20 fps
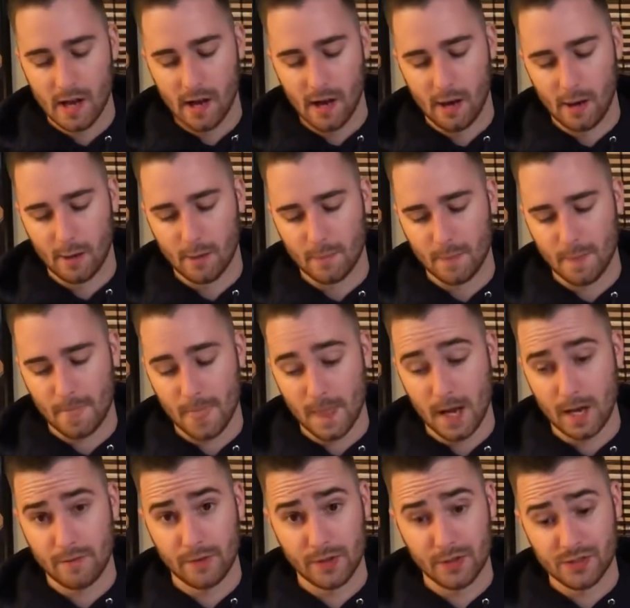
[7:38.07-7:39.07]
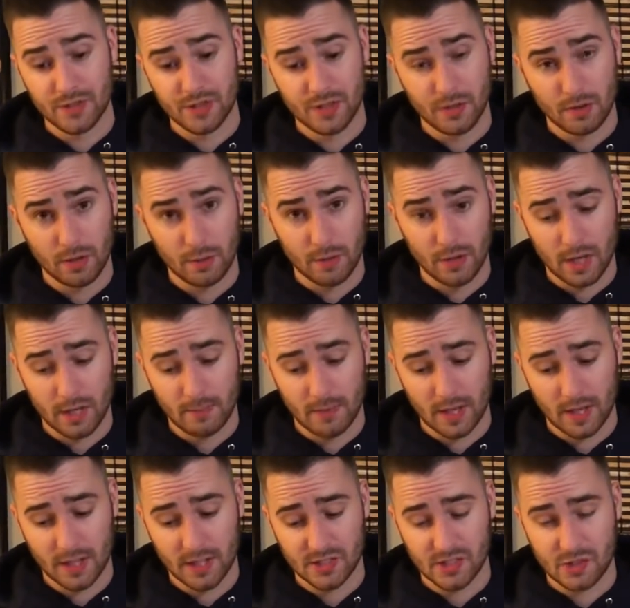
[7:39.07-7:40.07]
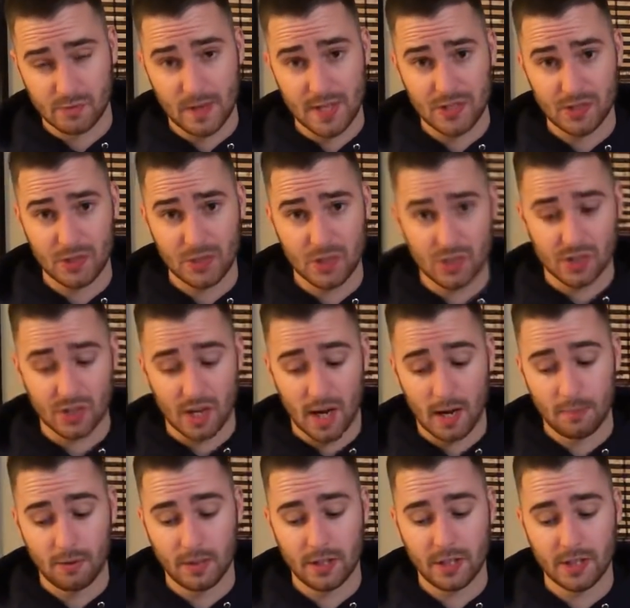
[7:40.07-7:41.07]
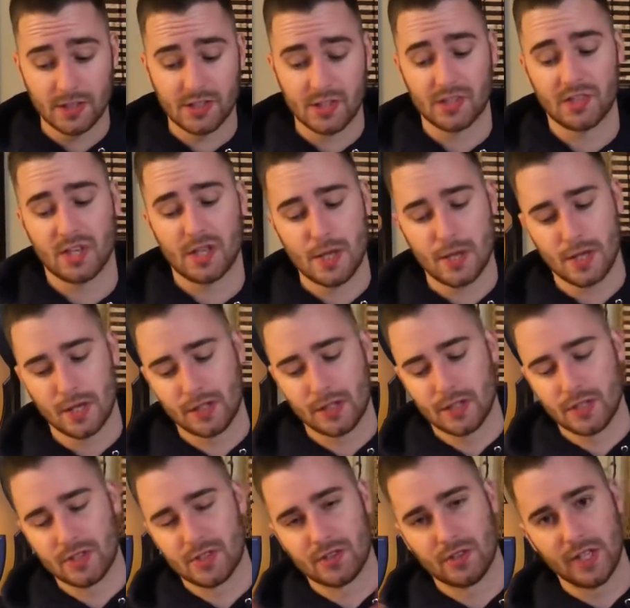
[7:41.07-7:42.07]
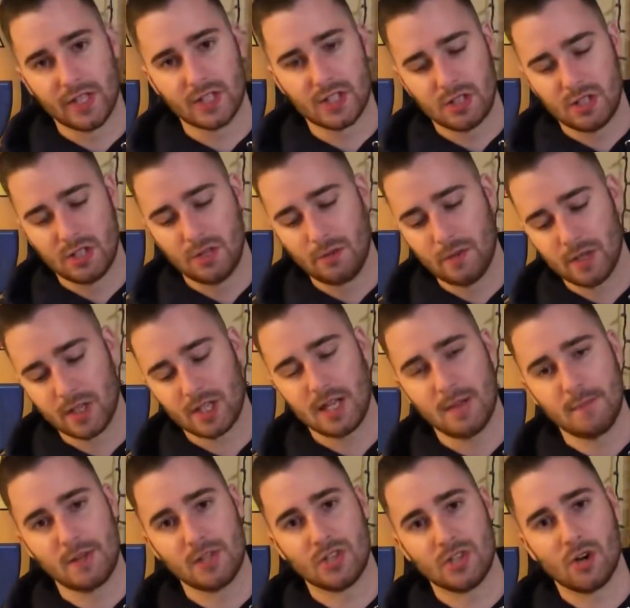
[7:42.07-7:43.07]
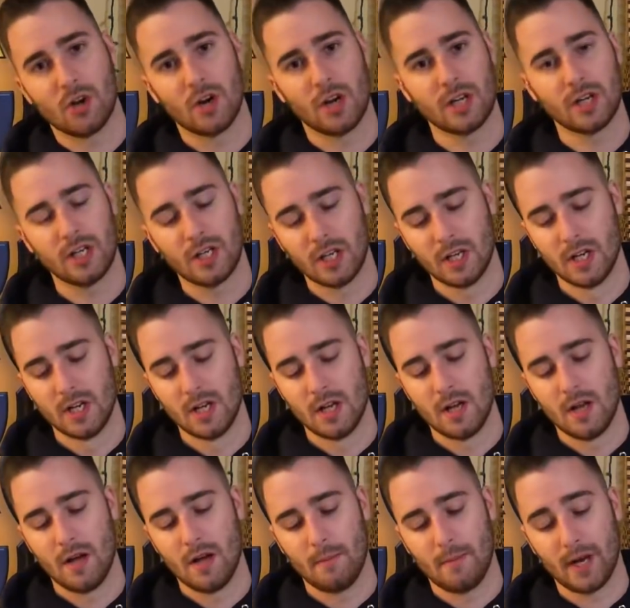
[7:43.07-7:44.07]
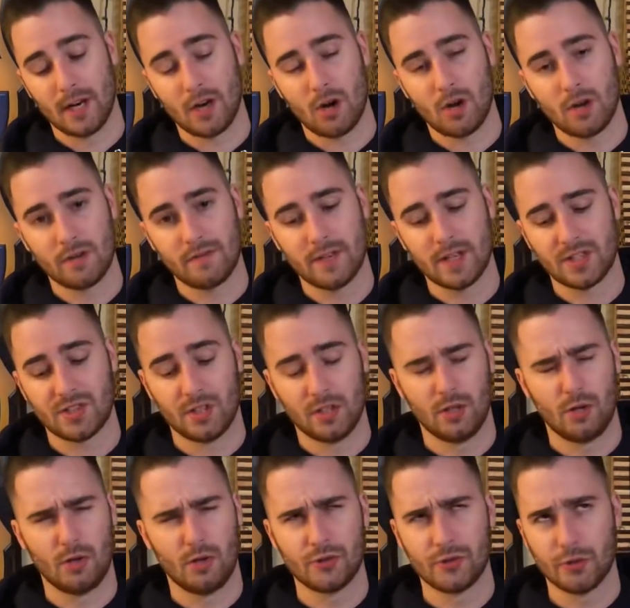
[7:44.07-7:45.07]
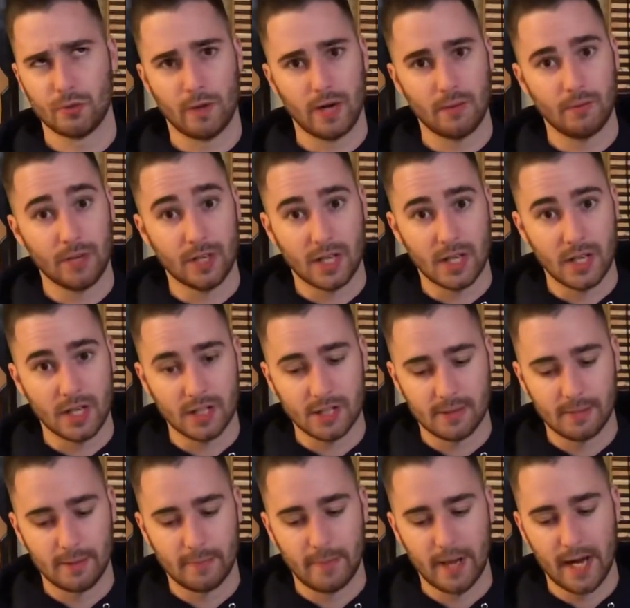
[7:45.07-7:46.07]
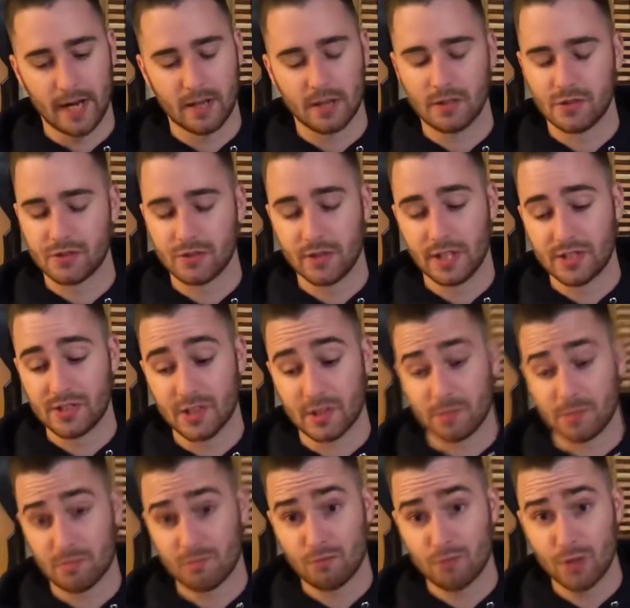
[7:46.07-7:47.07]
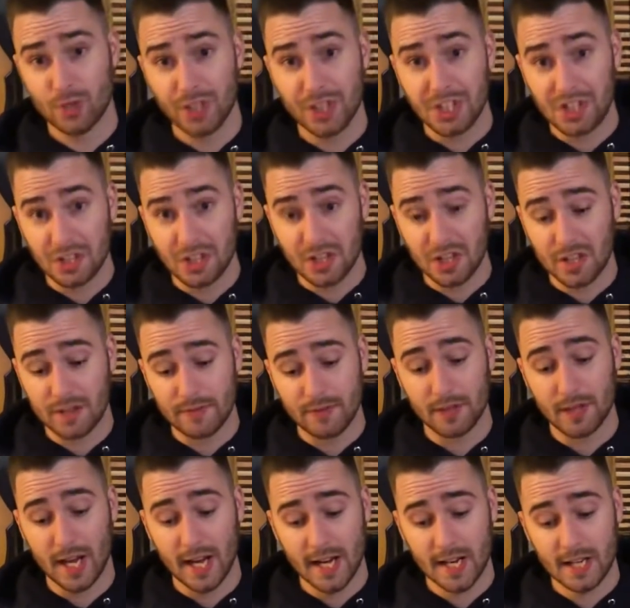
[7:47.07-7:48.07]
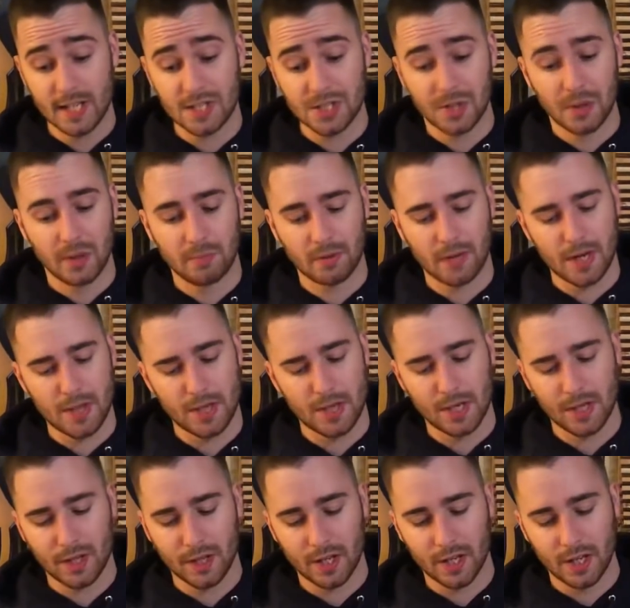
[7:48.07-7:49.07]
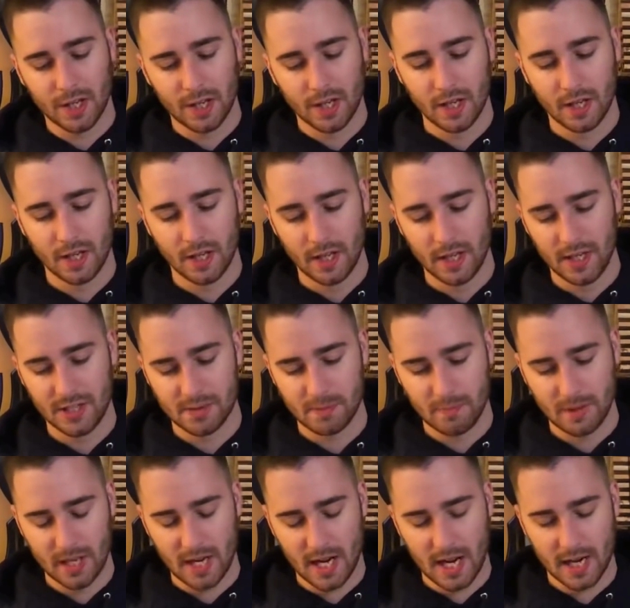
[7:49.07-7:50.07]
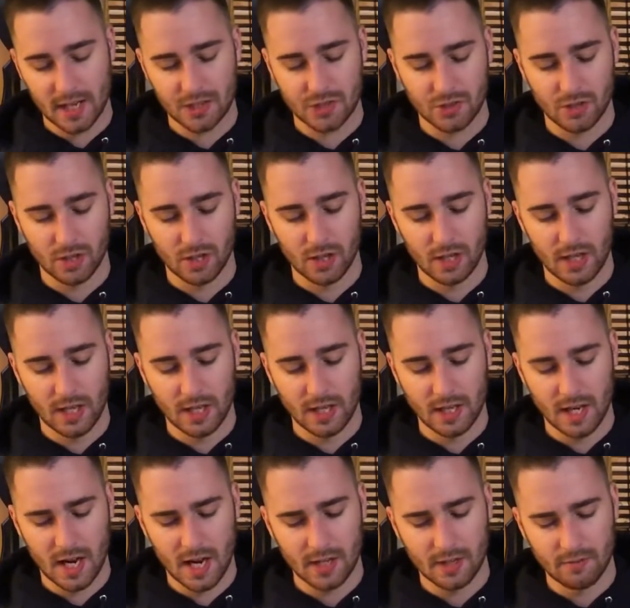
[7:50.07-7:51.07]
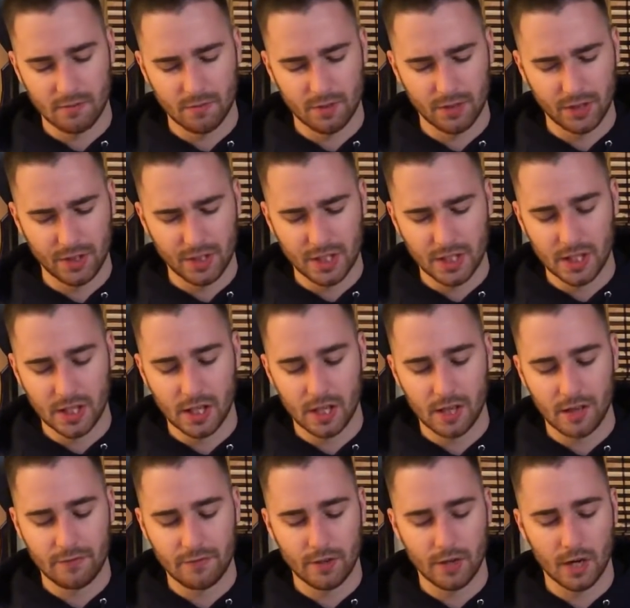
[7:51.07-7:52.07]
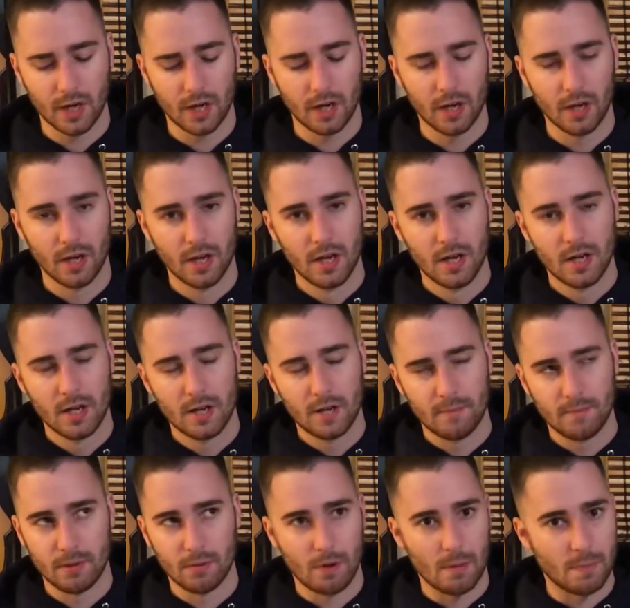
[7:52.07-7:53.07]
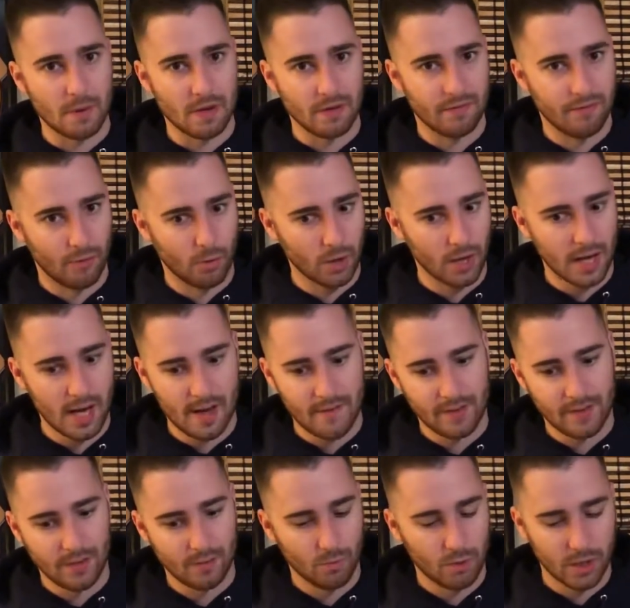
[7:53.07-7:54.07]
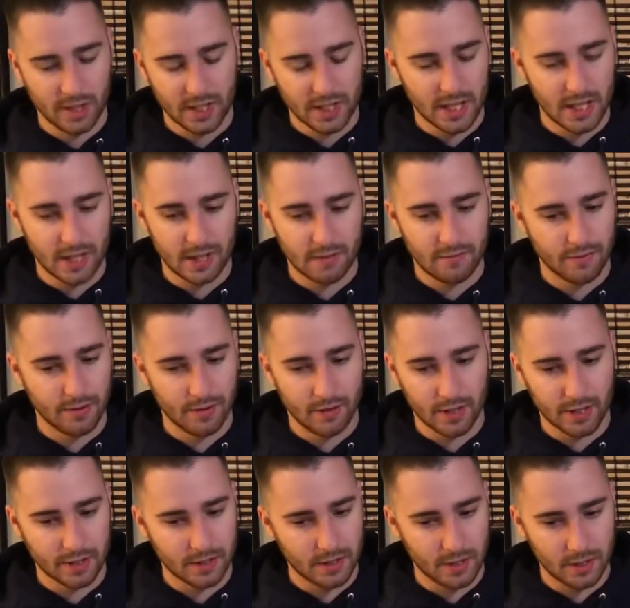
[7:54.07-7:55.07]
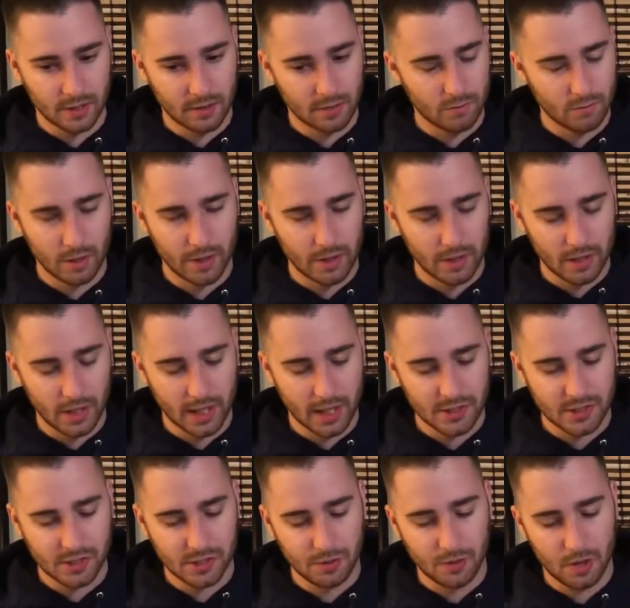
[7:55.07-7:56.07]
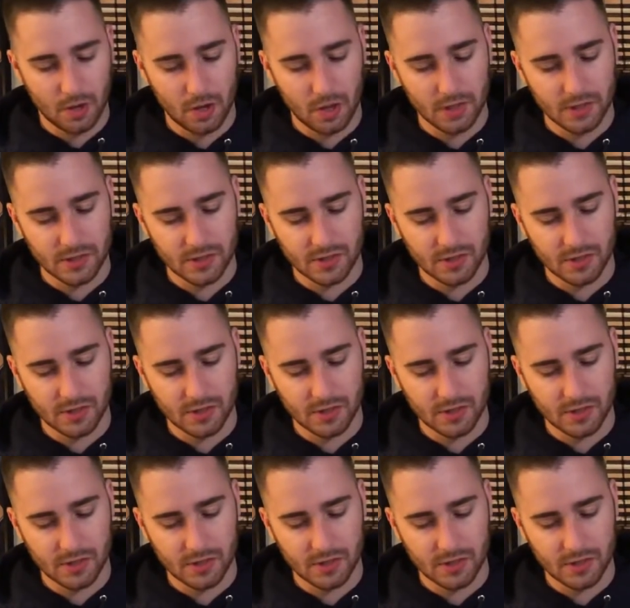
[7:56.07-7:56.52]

And for those that don't know what Honeybot is, it's basically just Goblin. It says anything that's linked to it can't be targeted by card effects, and also randomly can't die by battle. So that's like really good if you can do it, but I think that it's a bit extra and not really needed if you're gonna be ripping 4 and having 1 negate for like one of their last 2 cards.